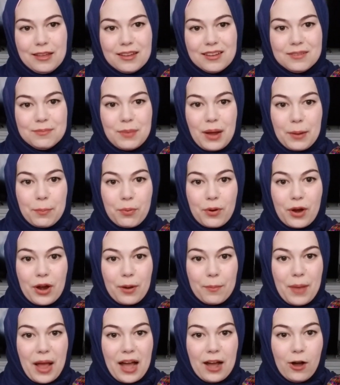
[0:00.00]
my prayer
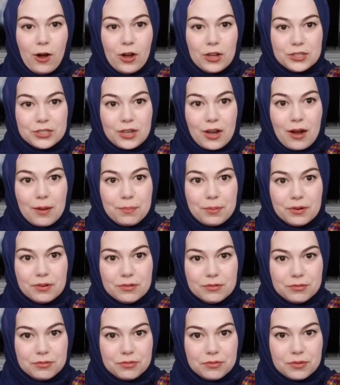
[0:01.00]
mat on top
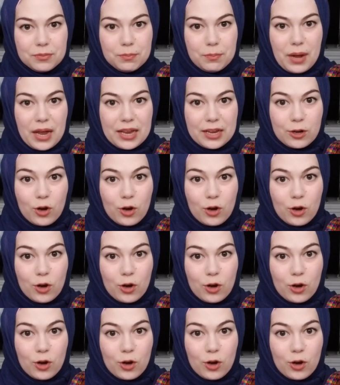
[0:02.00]
of my